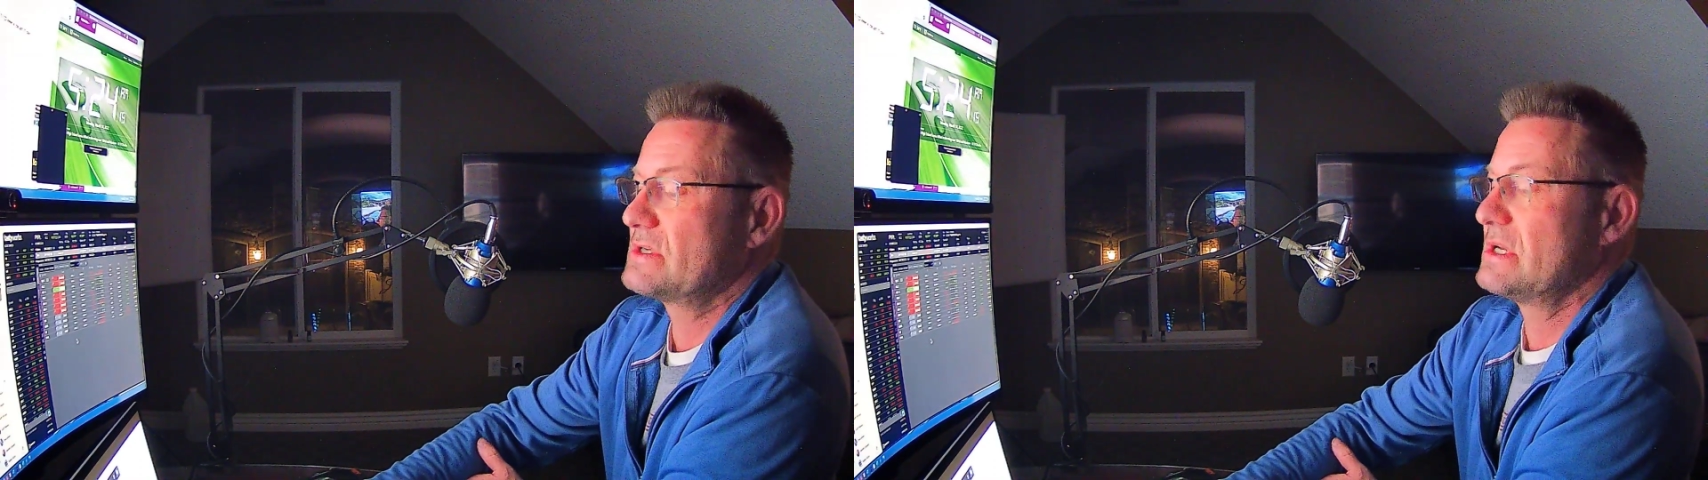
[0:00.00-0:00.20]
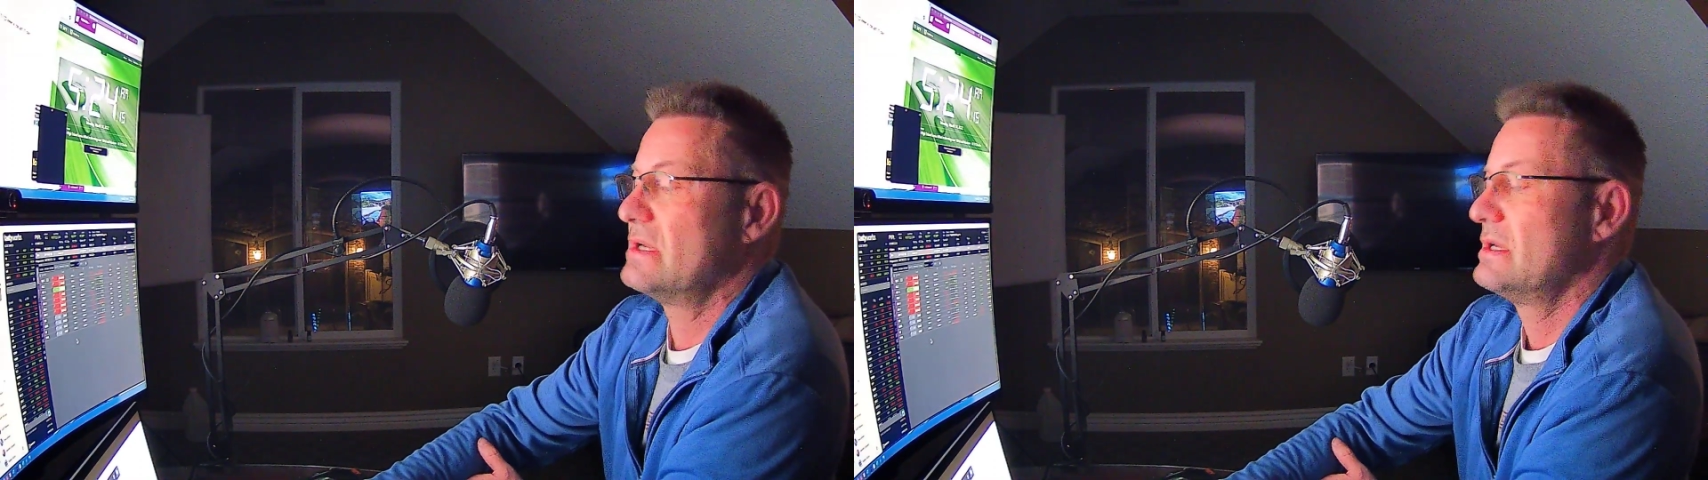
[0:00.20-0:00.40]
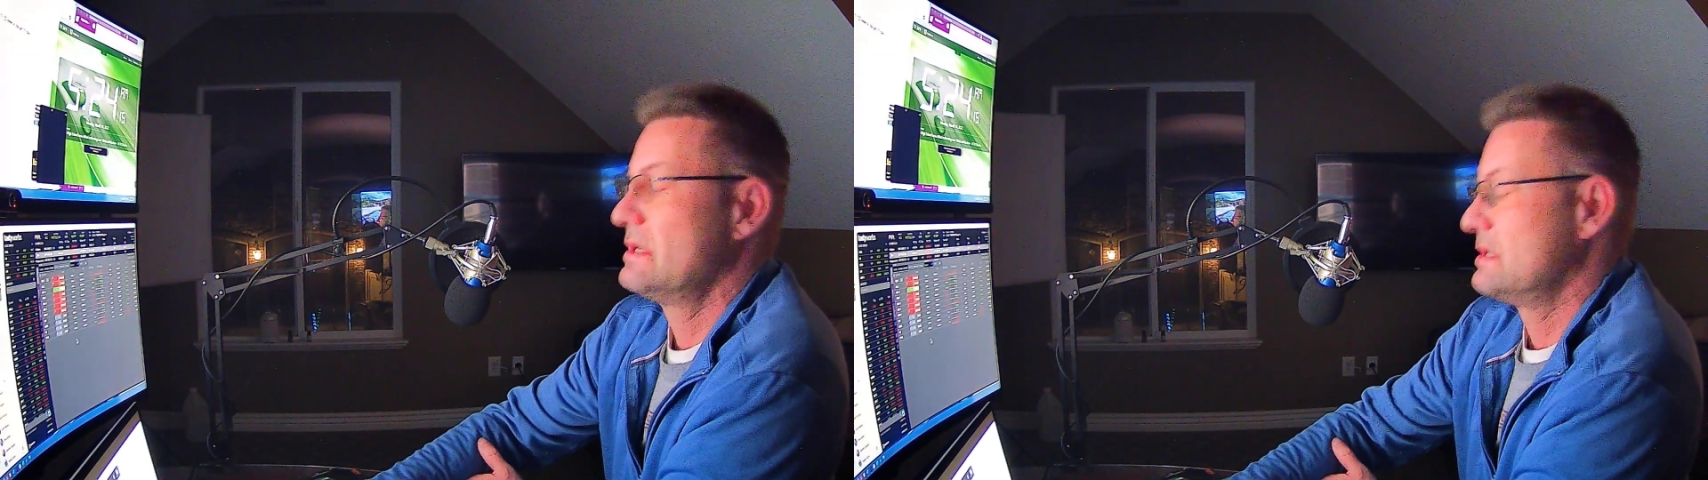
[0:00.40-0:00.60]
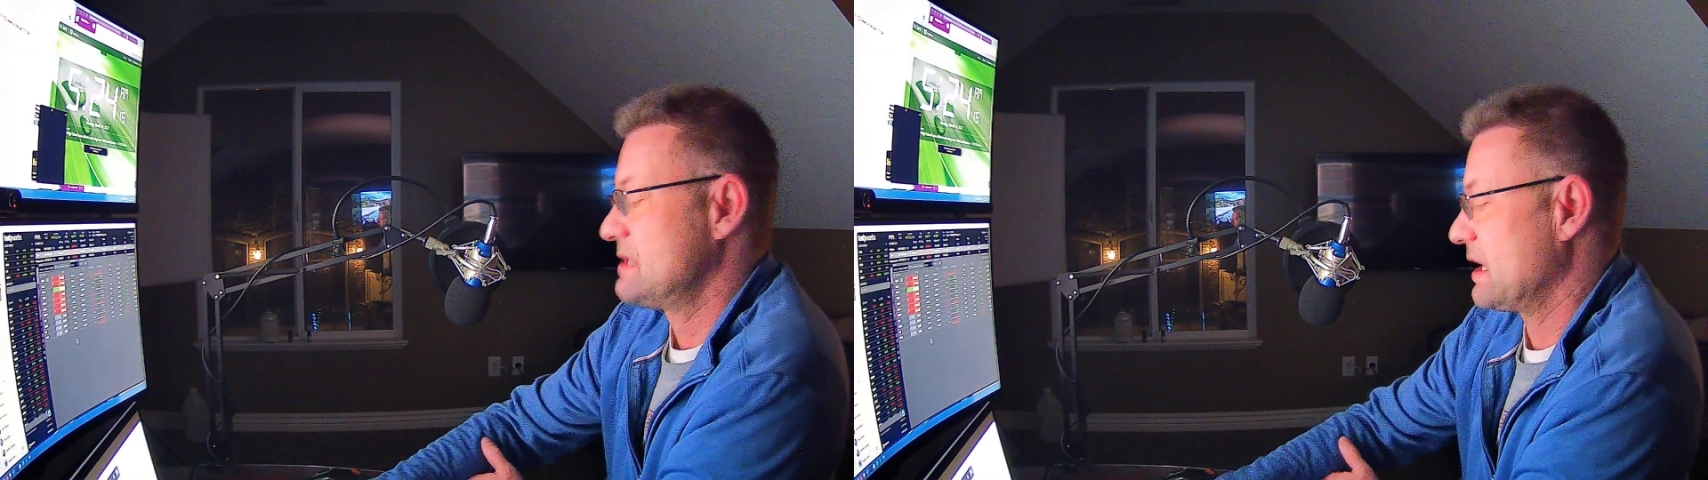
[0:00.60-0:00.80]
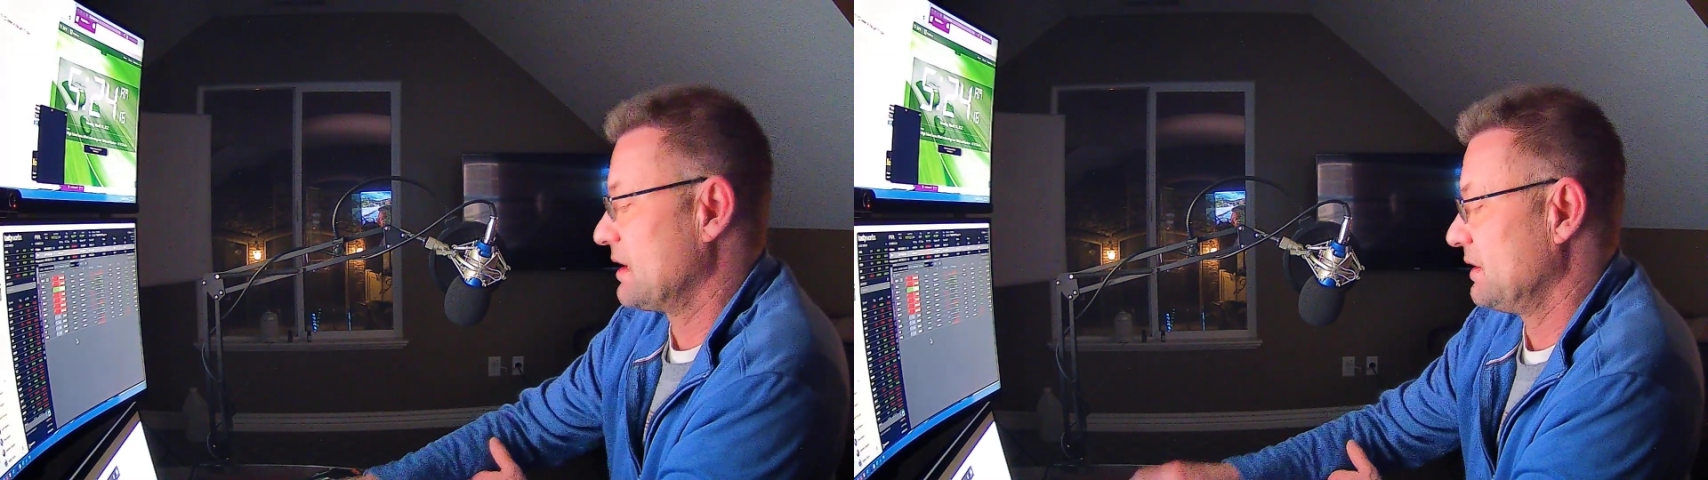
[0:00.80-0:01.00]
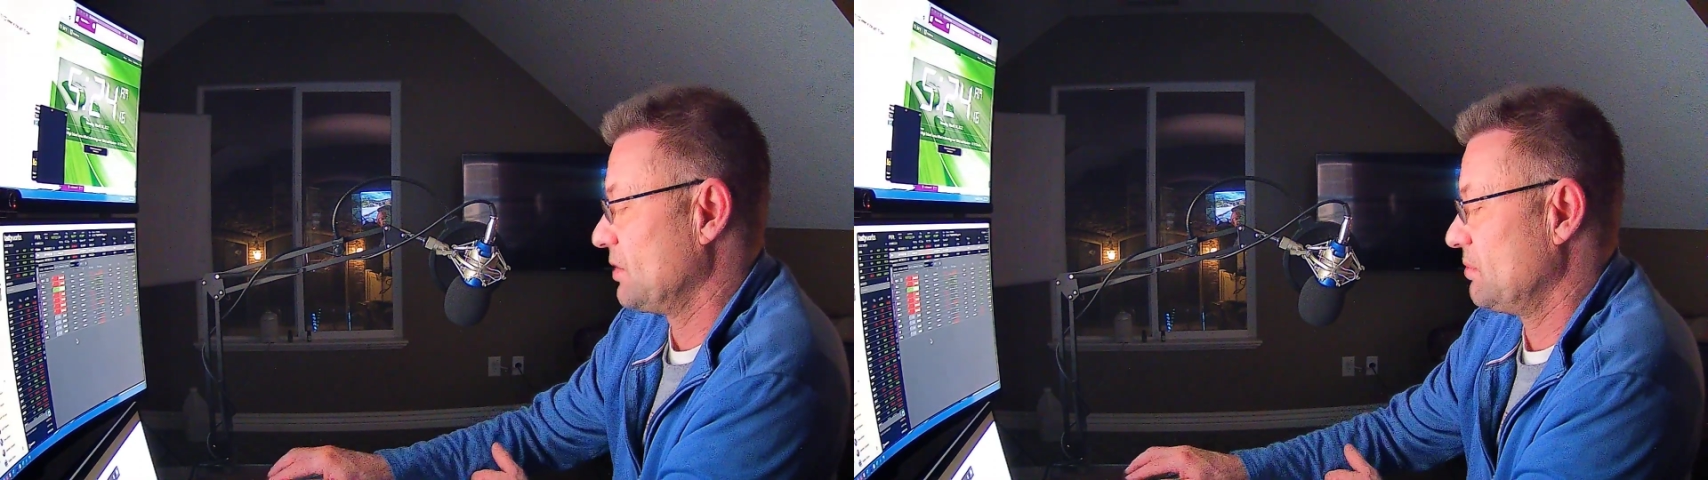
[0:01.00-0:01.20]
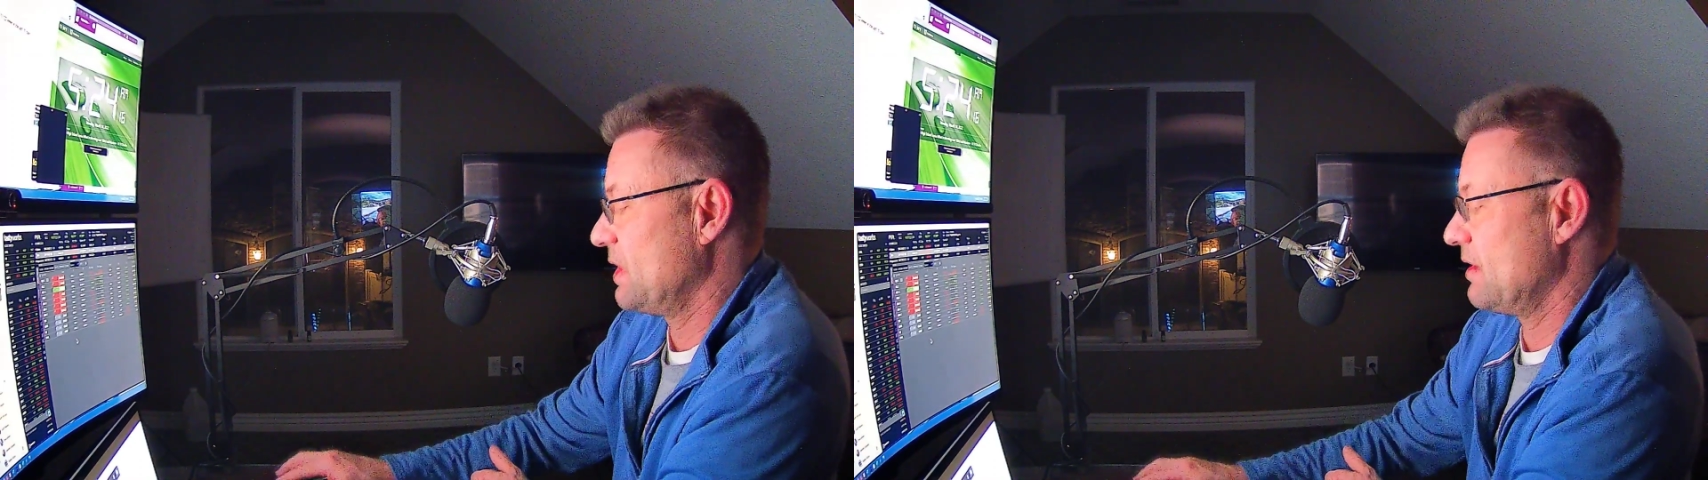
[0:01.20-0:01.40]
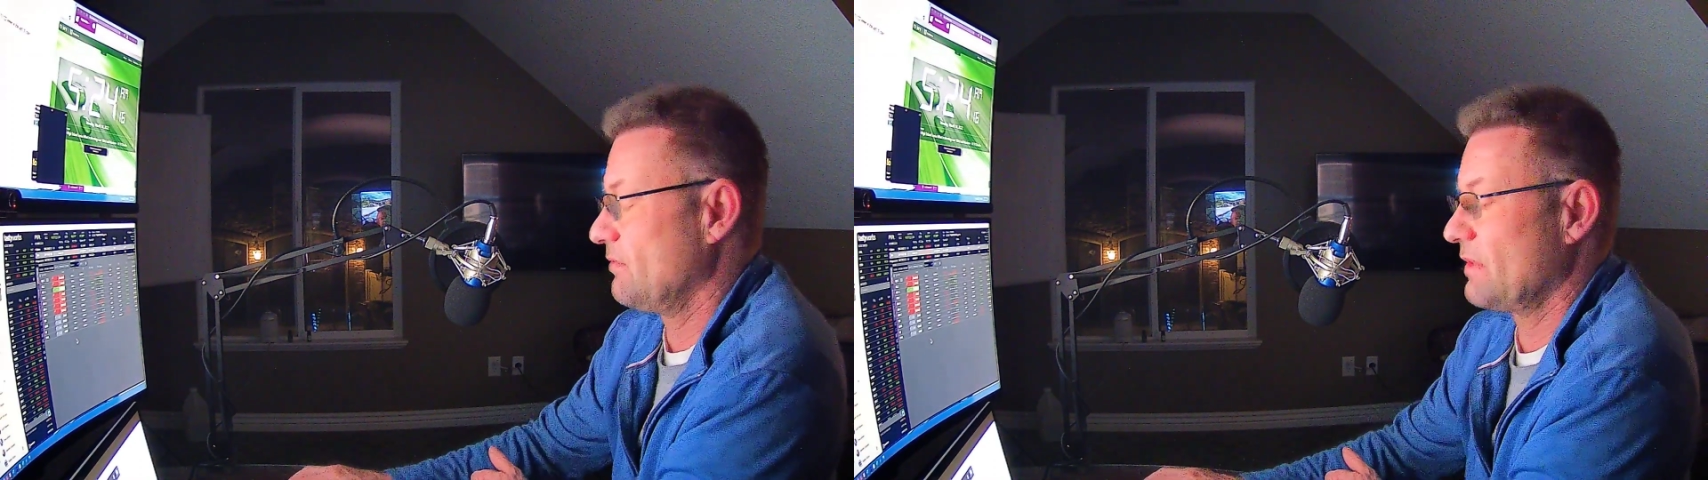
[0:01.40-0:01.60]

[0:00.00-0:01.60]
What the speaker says: to take a little bit of